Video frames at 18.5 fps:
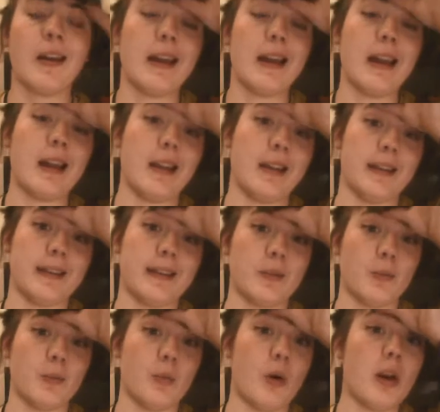and
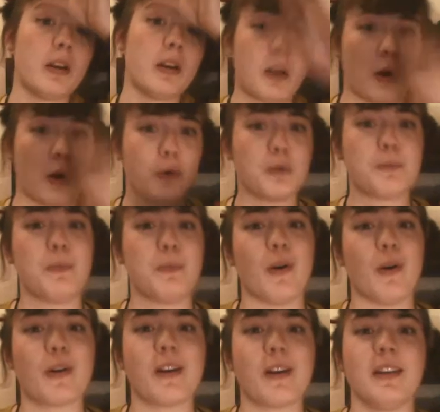one coat
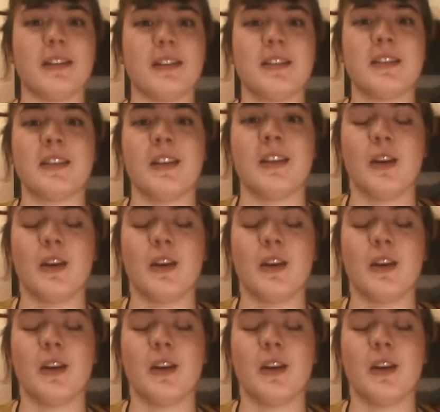pocket